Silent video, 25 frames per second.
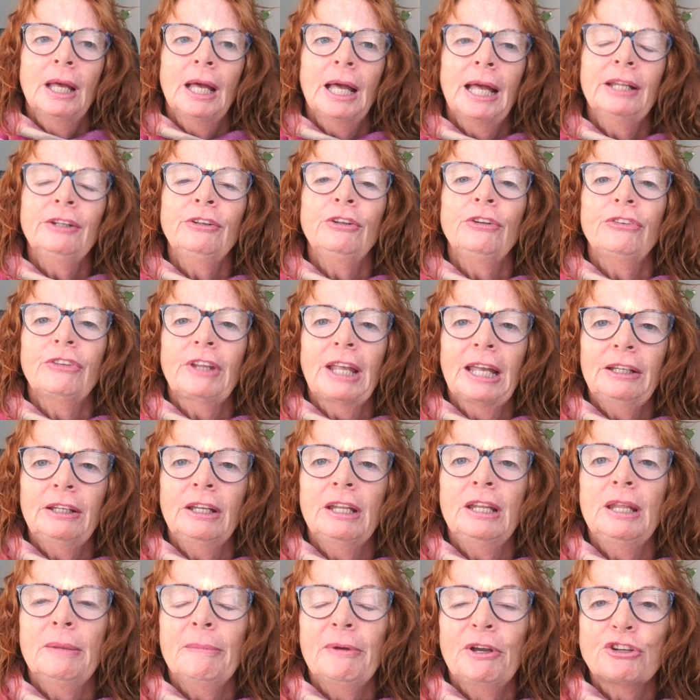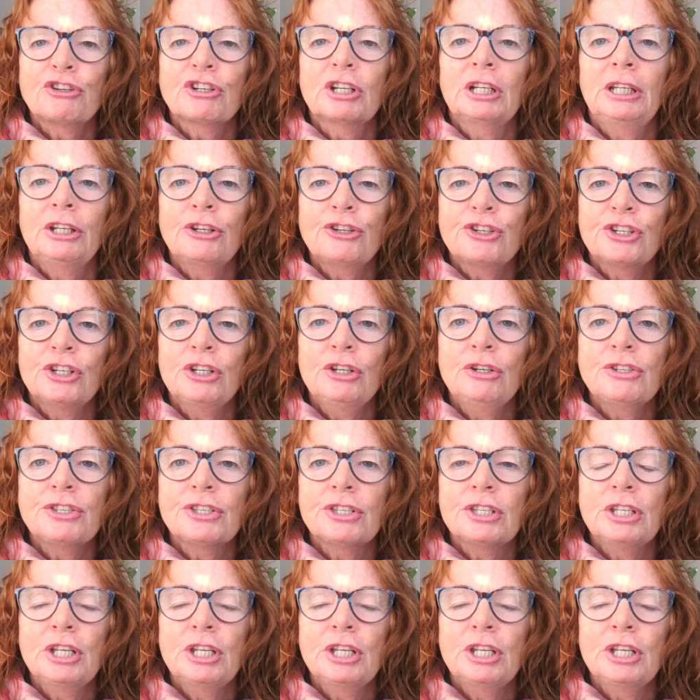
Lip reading: understanding the emotional issues,